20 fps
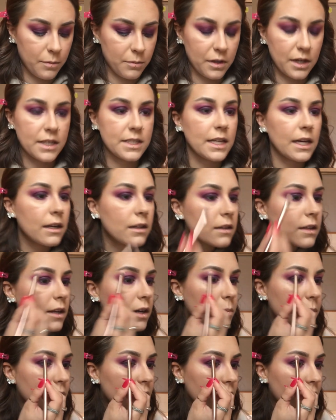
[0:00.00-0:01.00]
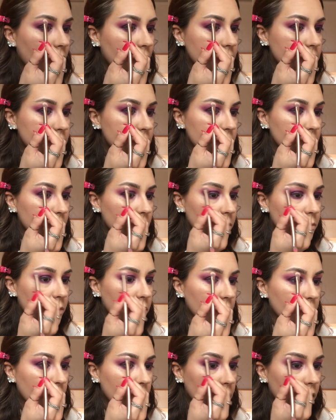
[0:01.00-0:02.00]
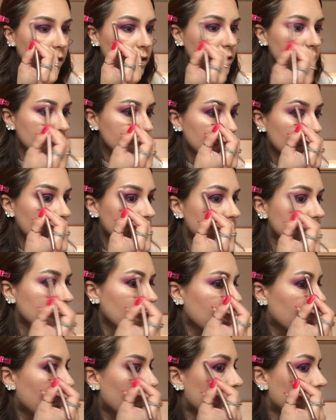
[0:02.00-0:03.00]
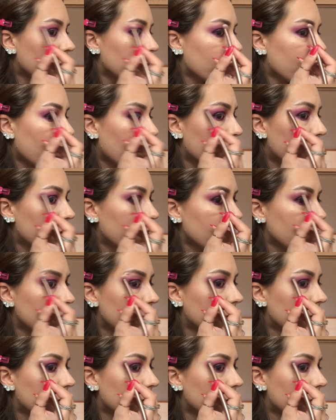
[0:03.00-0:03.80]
I'm going to take a little bit of that too and put it just up on the brow bone